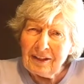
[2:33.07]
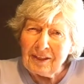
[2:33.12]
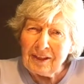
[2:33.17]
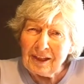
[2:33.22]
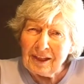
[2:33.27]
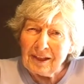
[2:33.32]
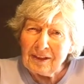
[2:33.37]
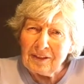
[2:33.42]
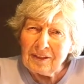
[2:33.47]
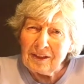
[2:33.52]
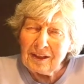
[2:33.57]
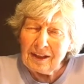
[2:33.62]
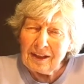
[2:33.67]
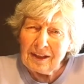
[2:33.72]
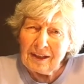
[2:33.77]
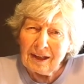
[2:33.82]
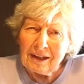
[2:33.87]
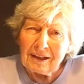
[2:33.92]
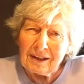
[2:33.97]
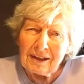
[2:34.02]
the,
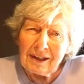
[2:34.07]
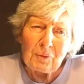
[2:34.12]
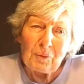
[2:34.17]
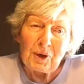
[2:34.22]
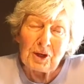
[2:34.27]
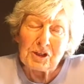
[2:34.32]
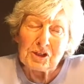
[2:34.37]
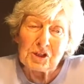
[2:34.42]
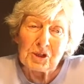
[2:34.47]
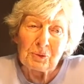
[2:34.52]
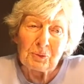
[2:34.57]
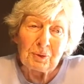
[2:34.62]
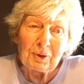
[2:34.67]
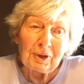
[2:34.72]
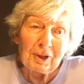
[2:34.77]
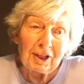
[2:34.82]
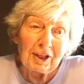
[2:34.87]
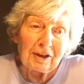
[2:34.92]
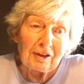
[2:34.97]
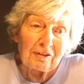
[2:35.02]
the uh,
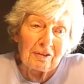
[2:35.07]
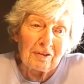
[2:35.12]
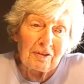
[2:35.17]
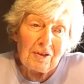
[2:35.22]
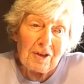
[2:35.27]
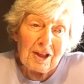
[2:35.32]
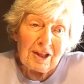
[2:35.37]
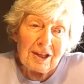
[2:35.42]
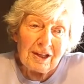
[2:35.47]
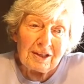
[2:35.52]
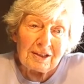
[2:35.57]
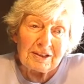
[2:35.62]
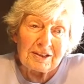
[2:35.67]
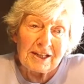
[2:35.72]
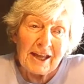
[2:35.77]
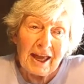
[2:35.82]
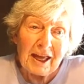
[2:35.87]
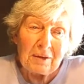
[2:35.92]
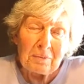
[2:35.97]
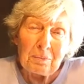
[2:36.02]
ritual of
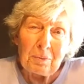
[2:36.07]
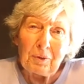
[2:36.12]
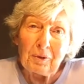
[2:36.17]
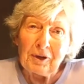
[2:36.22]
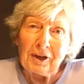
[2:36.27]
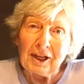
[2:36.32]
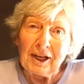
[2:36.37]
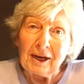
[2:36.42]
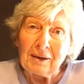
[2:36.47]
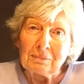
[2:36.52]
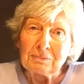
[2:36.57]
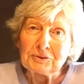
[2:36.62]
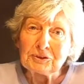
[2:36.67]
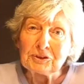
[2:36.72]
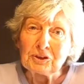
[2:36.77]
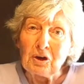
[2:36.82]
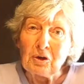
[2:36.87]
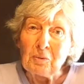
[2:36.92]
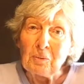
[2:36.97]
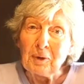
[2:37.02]
dad putting up
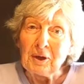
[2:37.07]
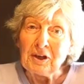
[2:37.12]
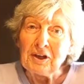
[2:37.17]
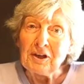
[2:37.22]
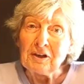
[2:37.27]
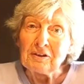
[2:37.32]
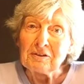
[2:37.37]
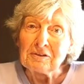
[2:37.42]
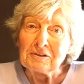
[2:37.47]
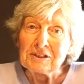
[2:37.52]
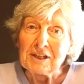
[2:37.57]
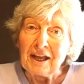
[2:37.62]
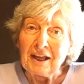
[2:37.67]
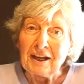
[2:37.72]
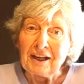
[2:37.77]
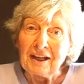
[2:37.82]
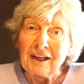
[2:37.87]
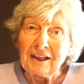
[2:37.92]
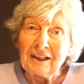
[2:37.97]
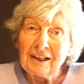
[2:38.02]
stone windows
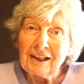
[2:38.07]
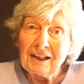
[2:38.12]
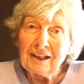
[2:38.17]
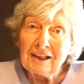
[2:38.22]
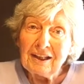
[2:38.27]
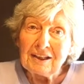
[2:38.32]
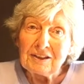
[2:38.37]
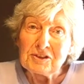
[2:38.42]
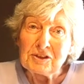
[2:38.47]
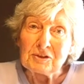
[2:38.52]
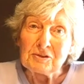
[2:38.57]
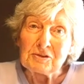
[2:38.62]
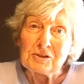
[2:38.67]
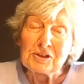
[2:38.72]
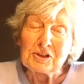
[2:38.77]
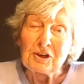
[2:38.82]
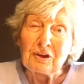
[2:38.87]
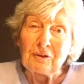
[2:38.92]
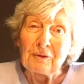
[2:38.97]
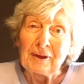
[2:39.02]
on a two
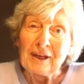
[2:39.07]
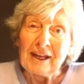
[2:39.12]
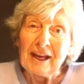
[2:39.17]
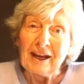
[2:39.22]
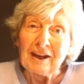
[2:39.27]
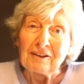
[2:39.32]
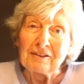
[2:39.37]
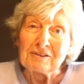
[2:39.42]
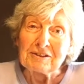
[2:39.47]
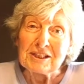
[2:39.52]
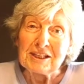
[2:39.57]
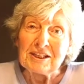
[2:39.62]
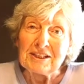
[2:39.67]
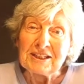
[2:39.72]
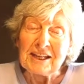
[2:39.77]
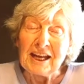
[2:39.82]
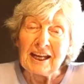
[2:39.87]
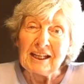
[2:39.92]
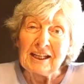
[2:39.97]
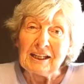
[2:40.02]
story house
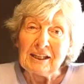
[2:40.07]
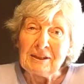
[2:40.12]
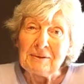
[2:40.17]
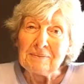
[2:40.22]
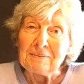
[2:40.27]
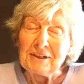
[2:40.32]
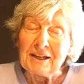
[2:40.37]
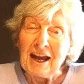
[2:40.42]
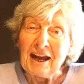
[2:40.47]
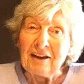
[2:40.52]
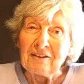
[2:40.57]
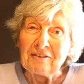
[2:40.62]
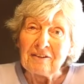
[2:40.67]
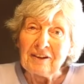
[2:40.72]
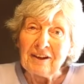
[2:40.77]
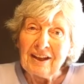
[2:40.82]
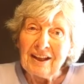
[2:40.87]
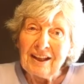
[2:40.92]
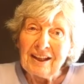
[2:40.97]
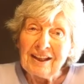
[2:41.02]
and taking them
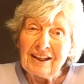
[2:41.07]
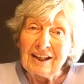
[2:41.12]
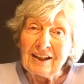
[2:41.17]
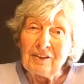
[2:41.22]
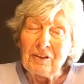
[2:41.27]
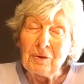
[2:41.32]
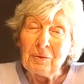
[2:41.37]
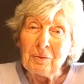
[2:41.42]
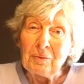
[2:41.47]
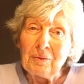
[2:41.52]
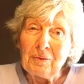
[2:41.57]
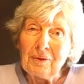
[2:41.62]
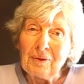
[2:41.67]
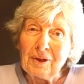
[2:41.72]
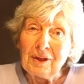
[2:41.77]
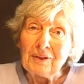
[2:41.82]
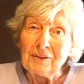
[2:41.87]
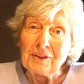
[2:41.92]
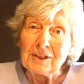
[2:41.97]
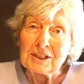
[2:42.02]
down in the,
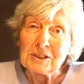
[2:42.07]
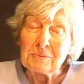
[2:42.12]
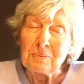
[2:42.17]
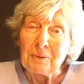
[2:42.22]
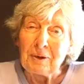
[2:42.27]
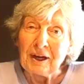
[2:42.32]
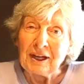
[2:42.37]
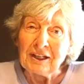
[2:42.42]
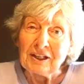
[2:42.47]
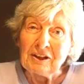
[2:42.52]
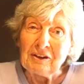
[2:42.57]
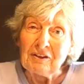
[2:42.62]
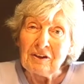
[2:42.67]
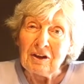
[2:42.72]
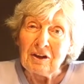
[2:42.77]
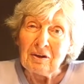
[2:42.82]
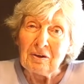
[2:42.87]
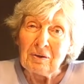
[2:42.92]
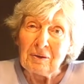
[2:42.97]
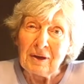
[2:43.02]
in the spring, you
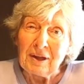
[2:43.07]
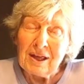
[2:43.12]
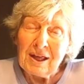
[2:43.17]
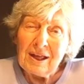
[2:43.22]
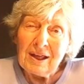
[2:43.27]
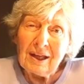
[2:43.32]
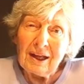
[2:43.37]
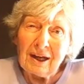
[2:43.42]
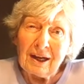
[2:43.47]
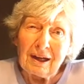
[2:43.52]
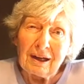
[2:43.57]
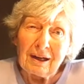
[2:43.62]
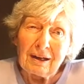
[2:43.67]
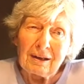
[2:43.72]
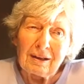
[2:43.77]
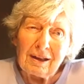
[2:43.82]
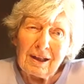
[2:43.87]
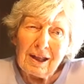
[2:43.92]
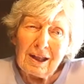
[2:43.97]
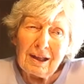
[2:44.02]
know.
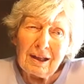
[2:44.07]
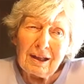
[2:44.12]
Uh,